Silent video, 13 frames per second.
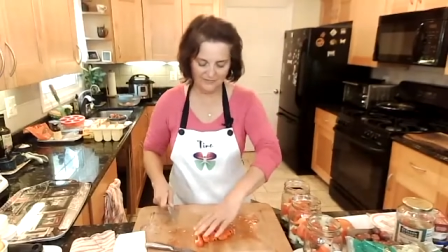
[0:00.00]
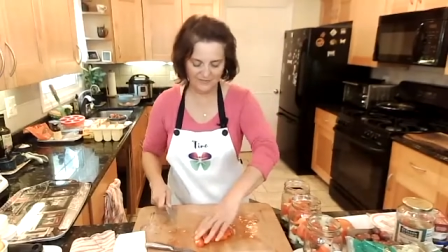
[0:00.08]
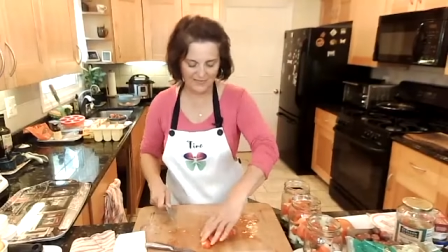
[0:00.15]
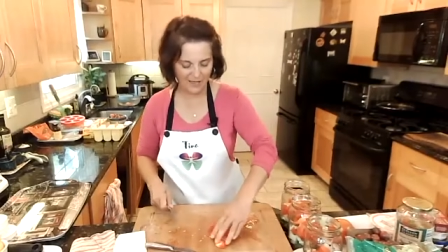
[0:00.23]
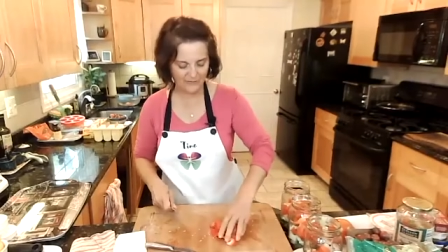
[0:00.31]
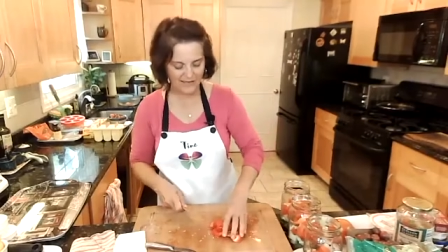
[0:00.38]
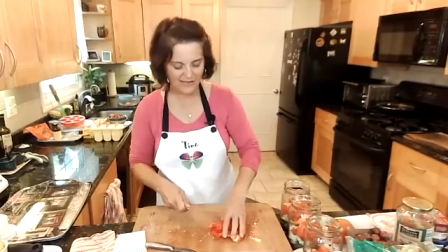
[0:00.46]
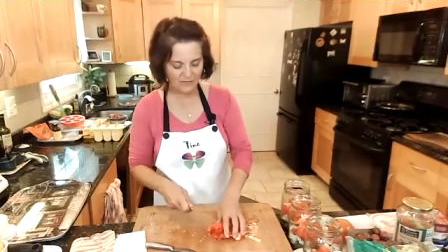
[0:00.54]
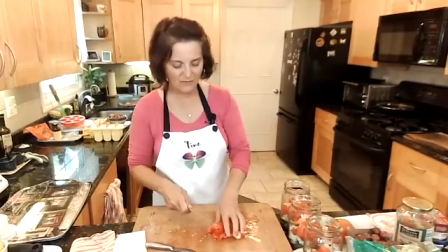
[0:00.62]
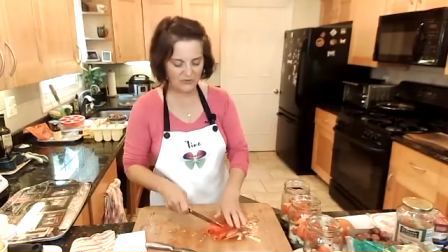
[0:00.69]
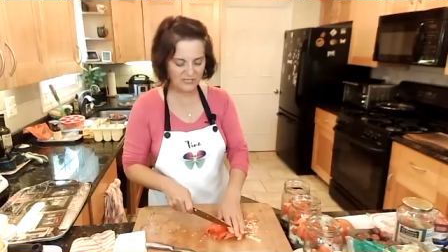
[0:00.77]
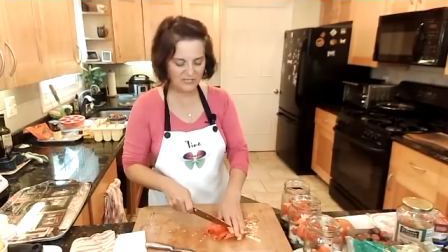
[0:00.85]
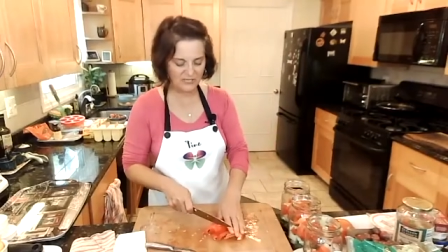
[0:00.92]
See, I'm not even
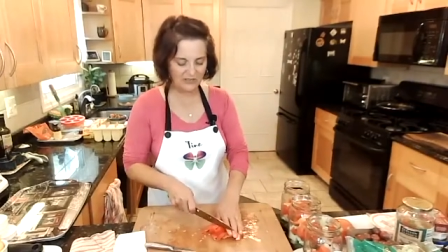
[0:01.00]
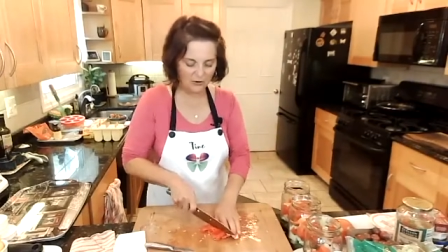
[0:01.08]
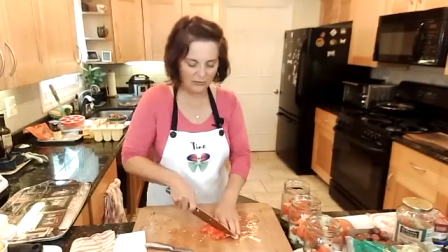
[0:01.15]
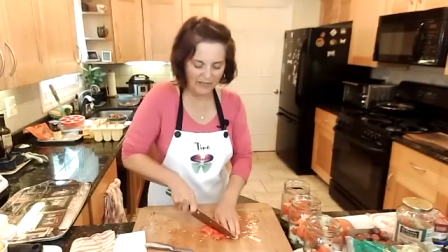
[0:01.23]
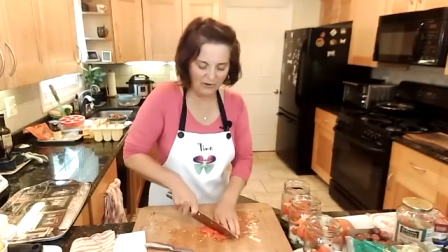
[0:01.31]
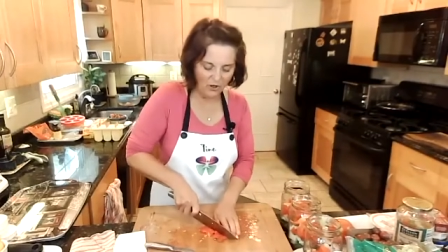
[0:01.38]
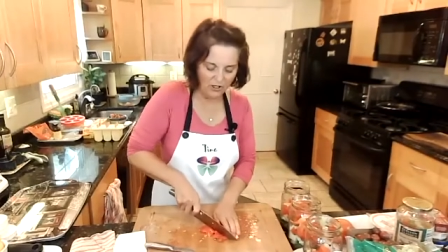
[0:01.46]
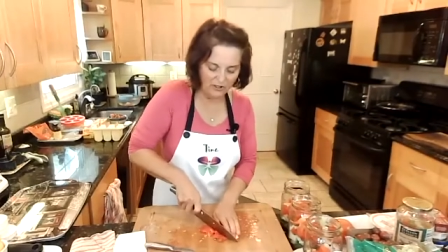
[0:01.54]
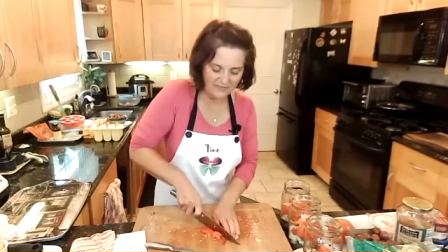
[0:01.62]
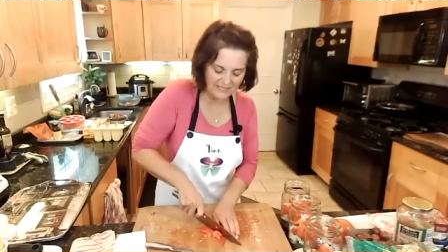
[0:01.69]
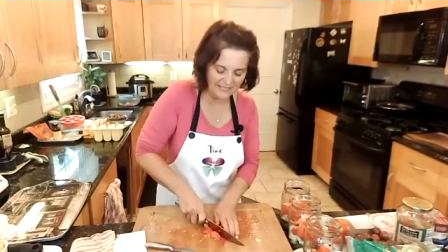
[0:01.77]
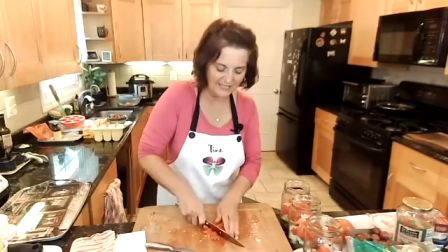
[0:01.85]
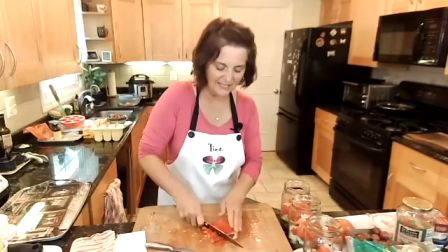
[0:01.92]
particular about all of
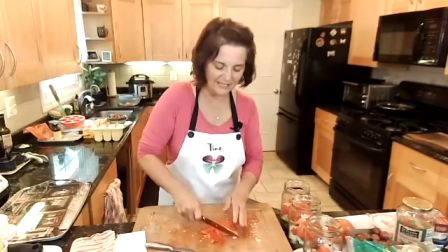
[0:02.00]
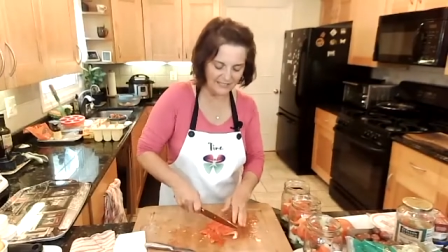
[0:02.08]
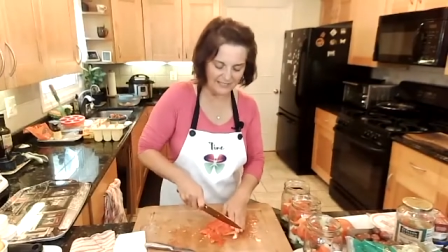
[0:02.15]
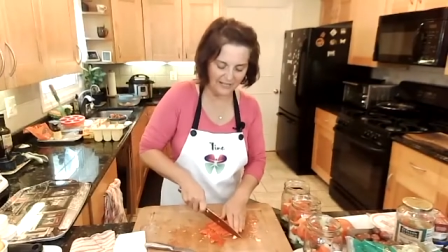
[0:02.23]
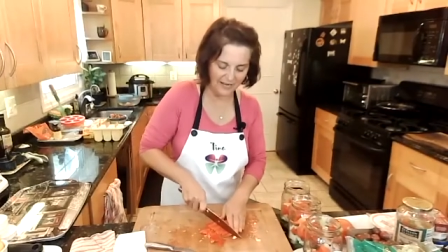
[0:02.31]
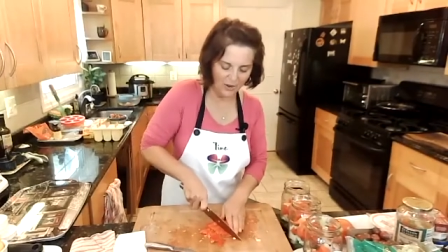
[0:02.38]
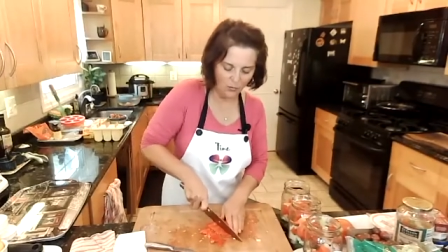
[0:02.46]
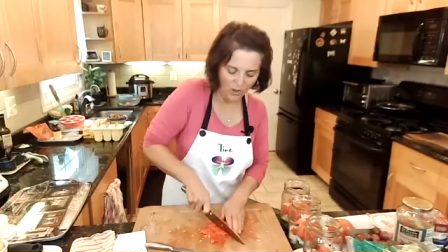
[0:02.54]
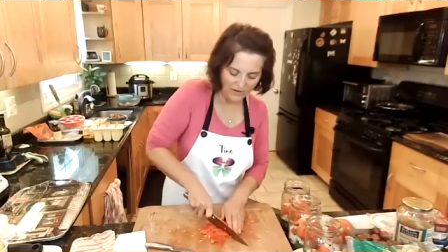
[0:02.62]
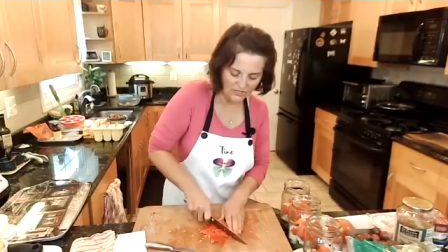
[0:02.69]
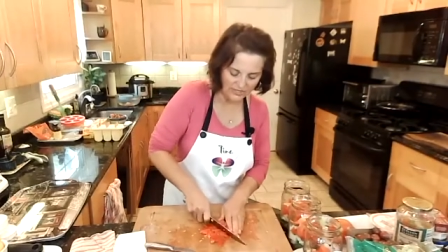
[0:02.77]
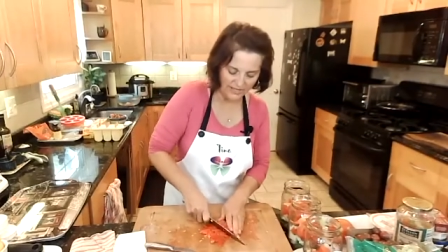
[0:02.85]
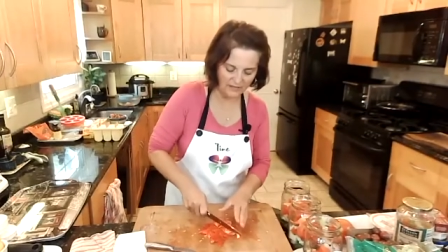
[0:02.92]
the seeds that I
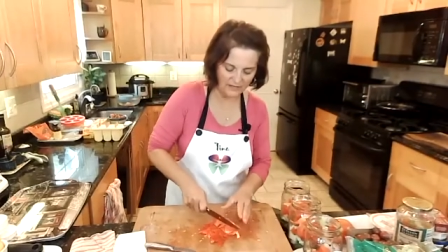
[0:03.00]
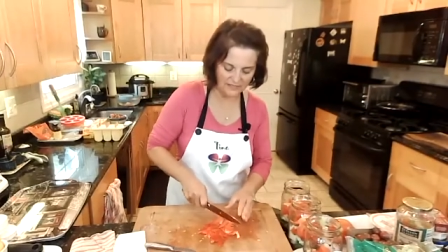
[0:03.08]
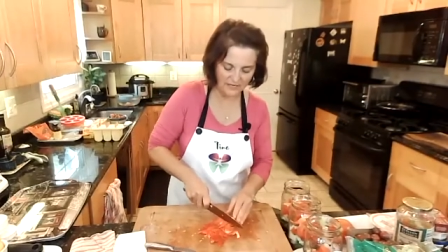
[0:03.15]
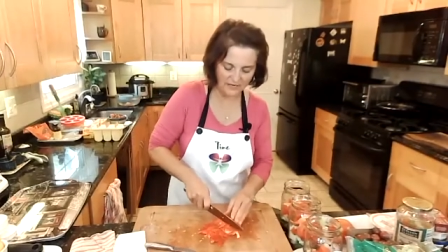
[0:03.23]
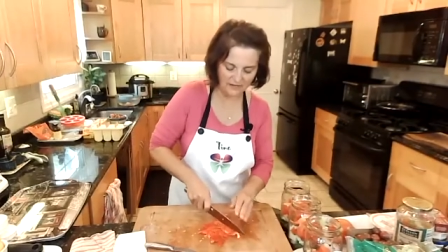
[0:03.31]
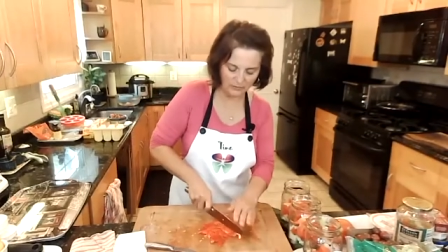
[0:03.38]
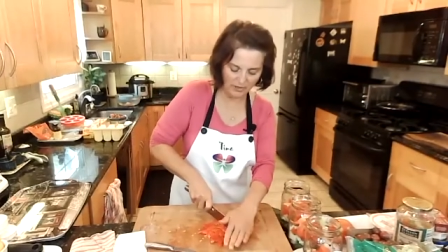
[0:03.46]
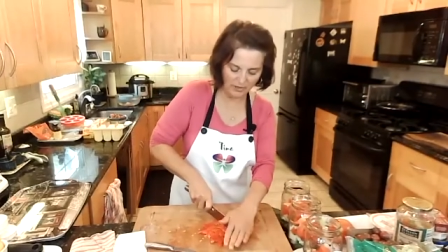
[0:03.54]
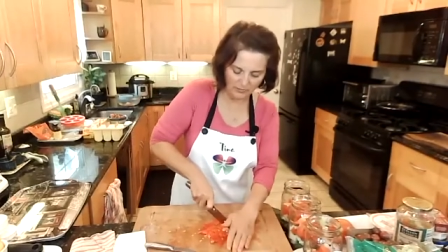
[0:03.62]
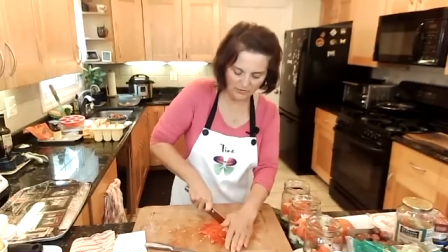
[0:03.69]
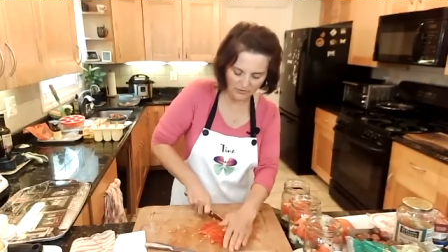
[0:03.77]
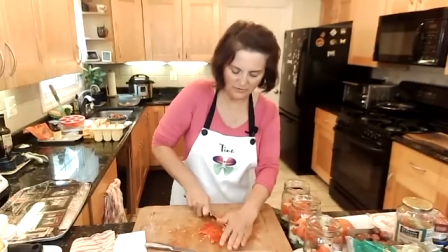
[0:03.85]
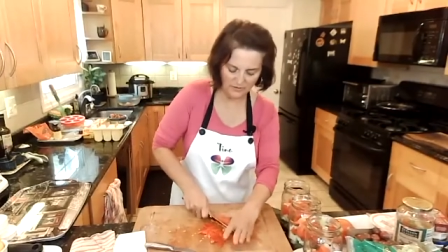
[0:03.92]
wash the outside of the
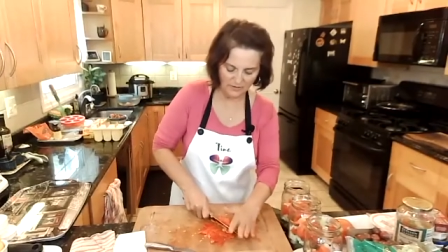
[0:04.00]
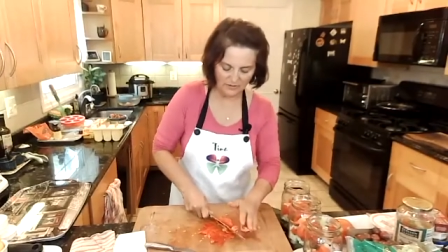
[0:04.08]
pepper.